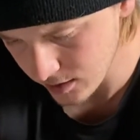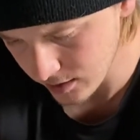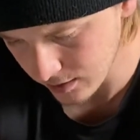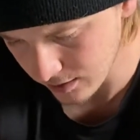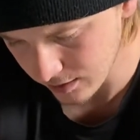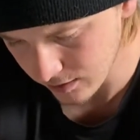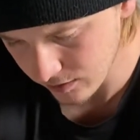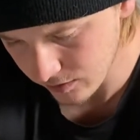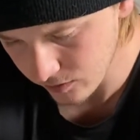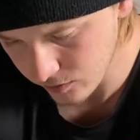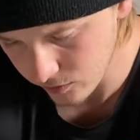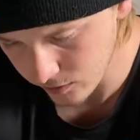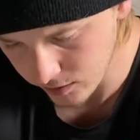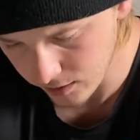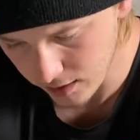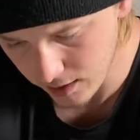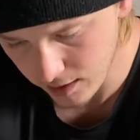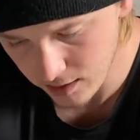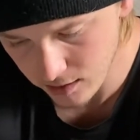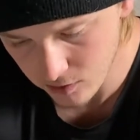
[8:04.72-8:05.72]
against storing
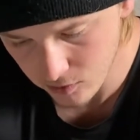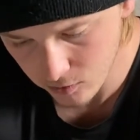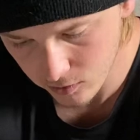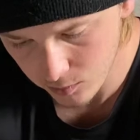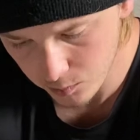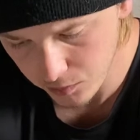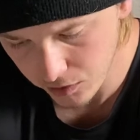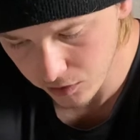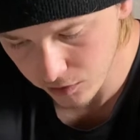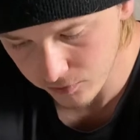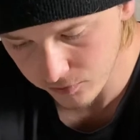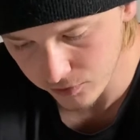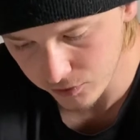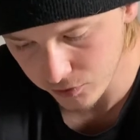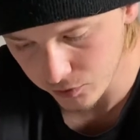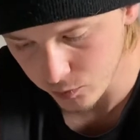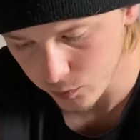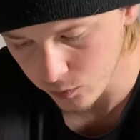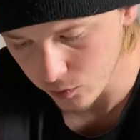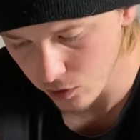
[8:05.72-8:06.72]
acorn meal for
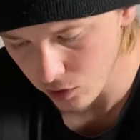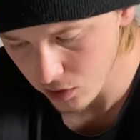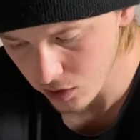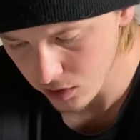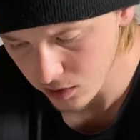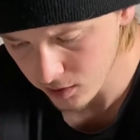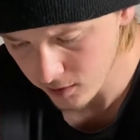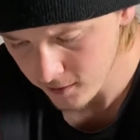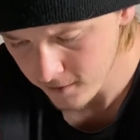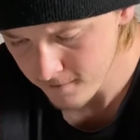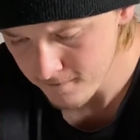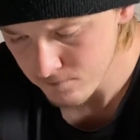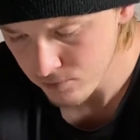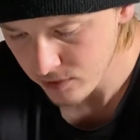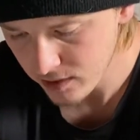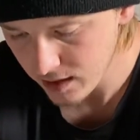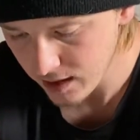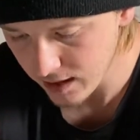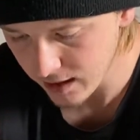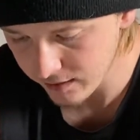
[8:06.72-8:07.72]
too long,
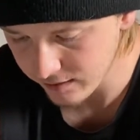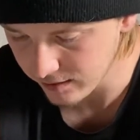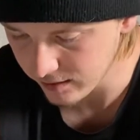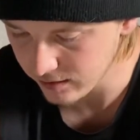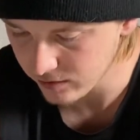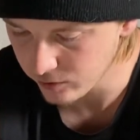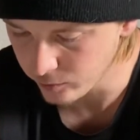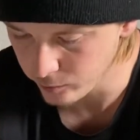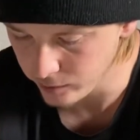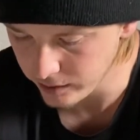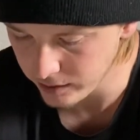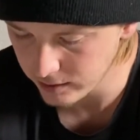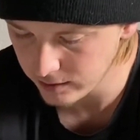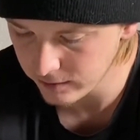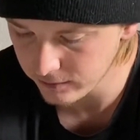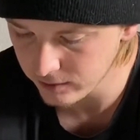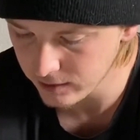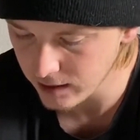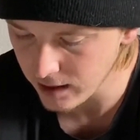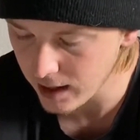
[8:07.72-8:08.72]
as its
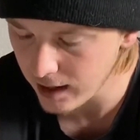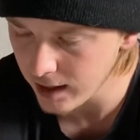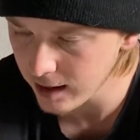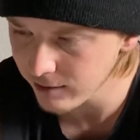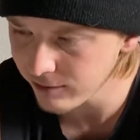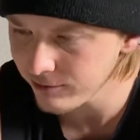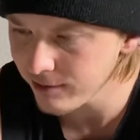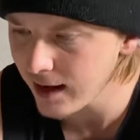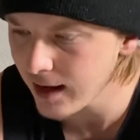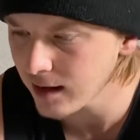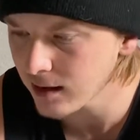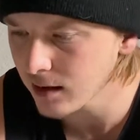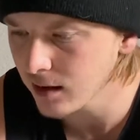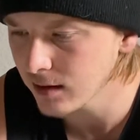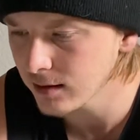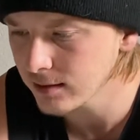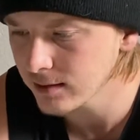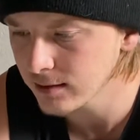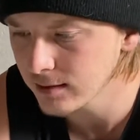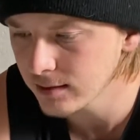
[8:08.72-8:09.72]
relatively high fat
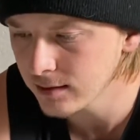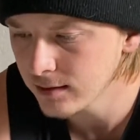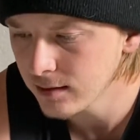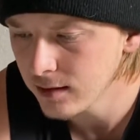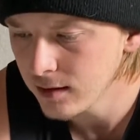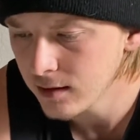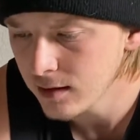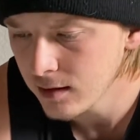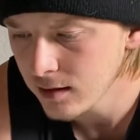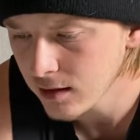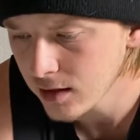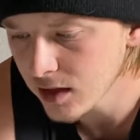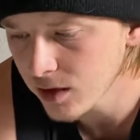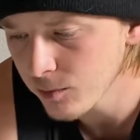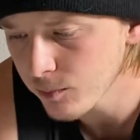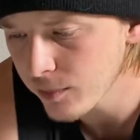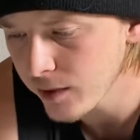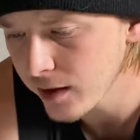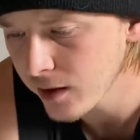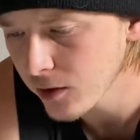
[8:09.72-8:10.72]
content
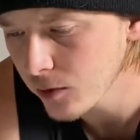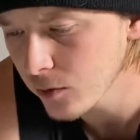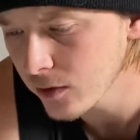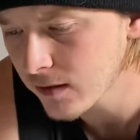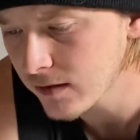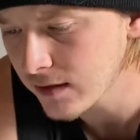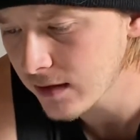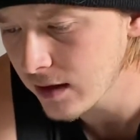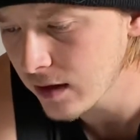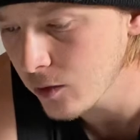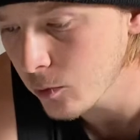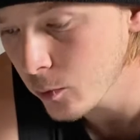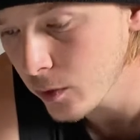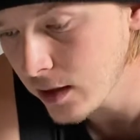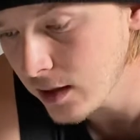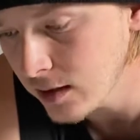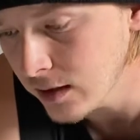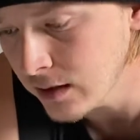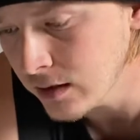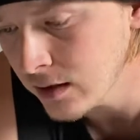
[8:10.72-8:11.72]
compare with, say,
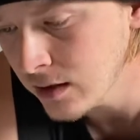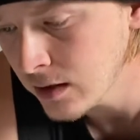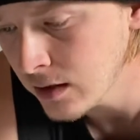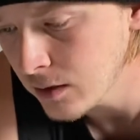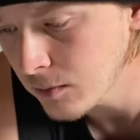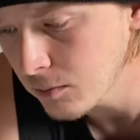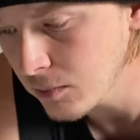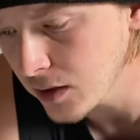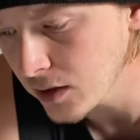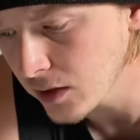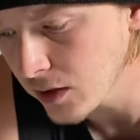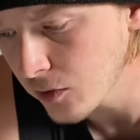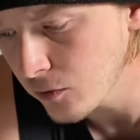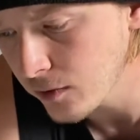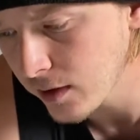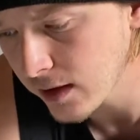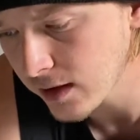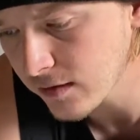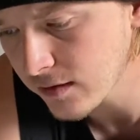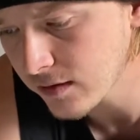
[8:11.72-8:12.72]
wheat, but low
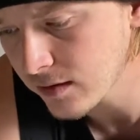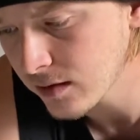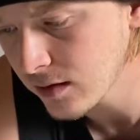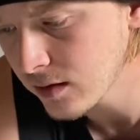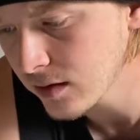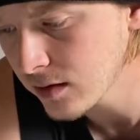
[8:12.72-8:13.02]
next